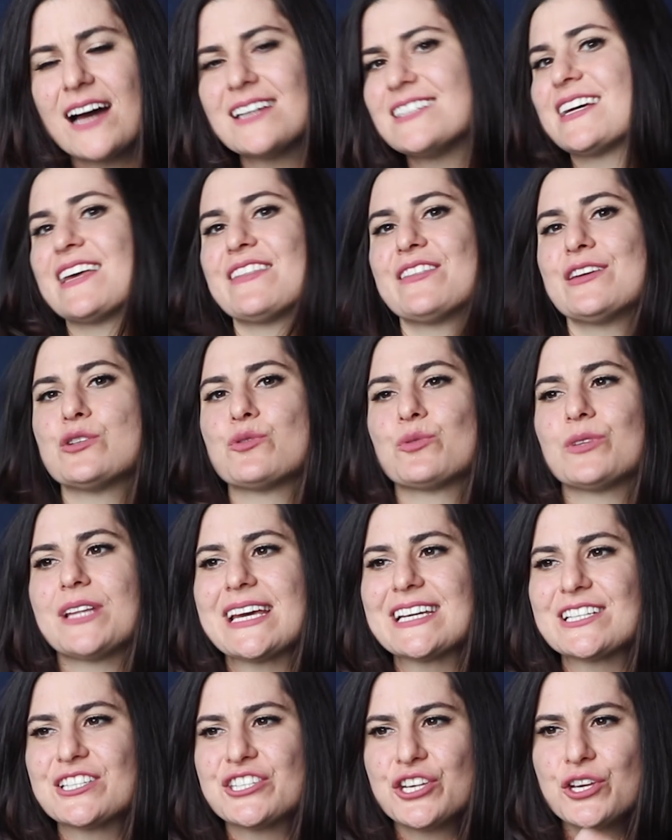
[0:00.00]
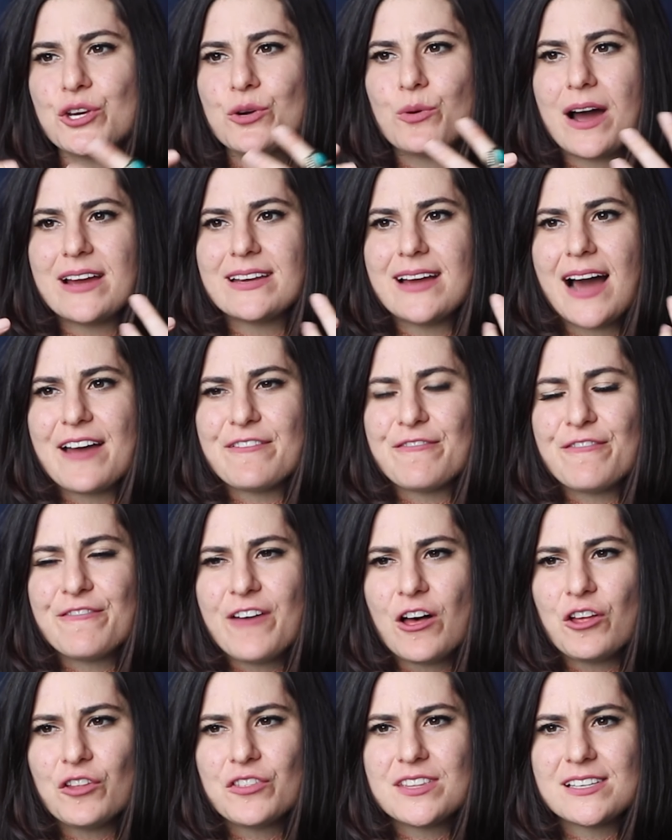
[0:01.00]
got to Cathedral Lake too, I, I
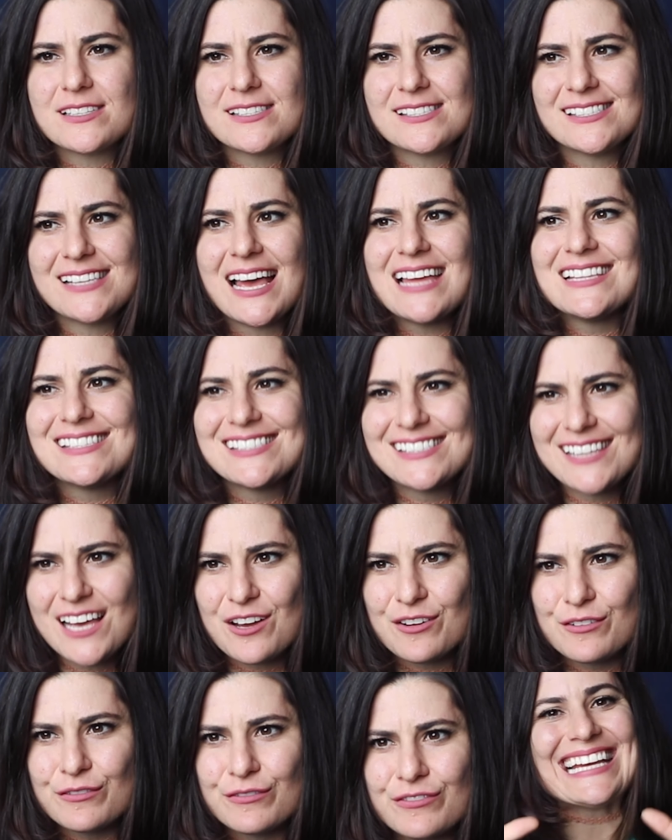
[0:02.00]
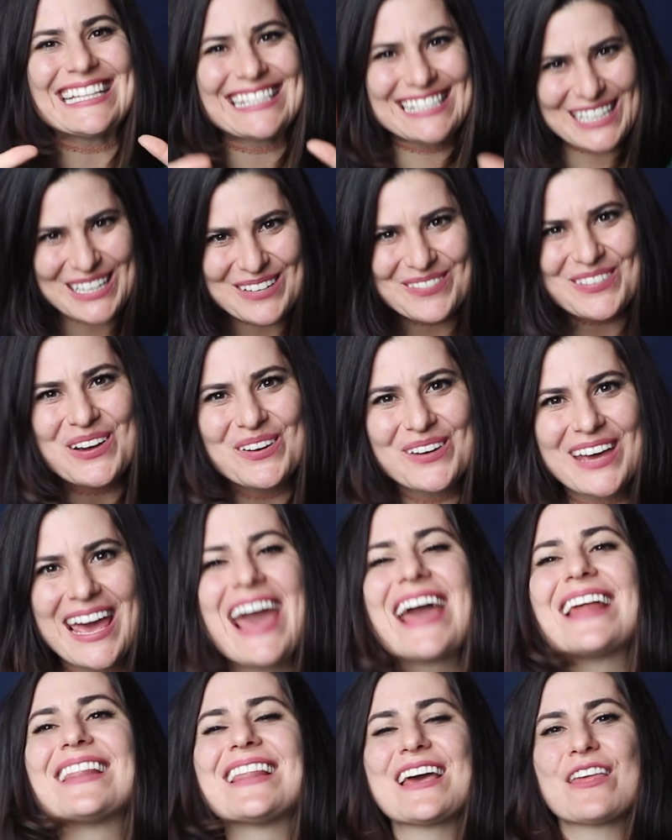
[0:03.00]
felt this sense of it's gonna be
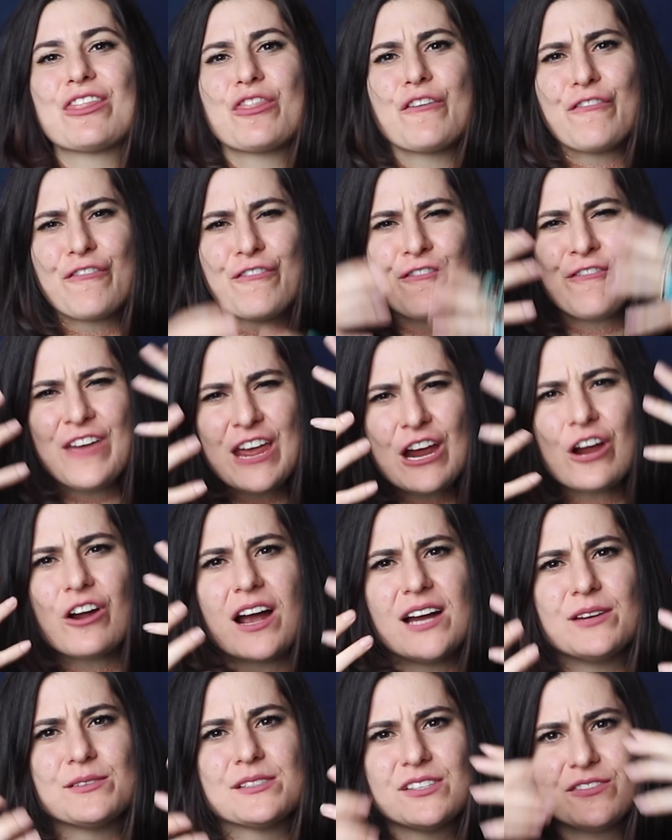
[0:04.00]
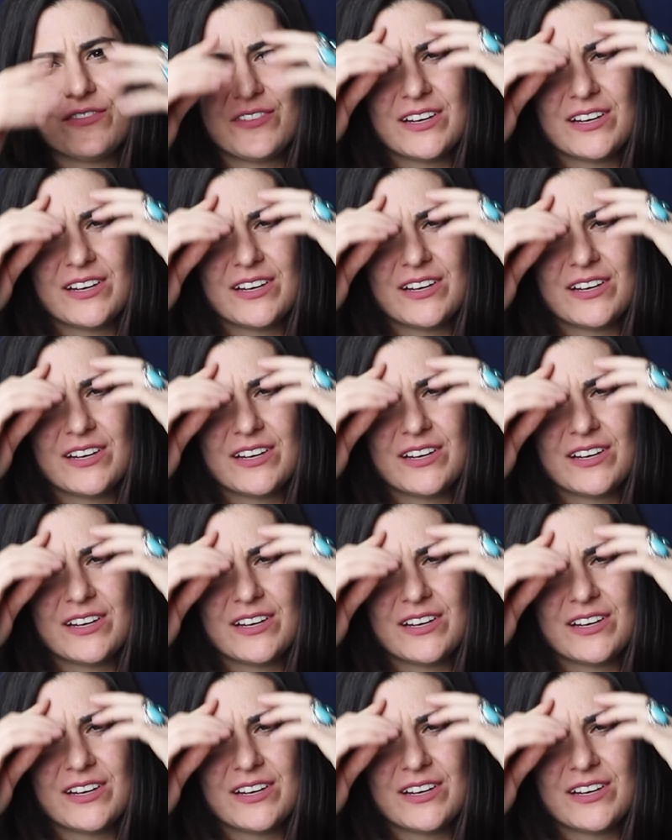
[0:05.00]
okay. Like the fear I was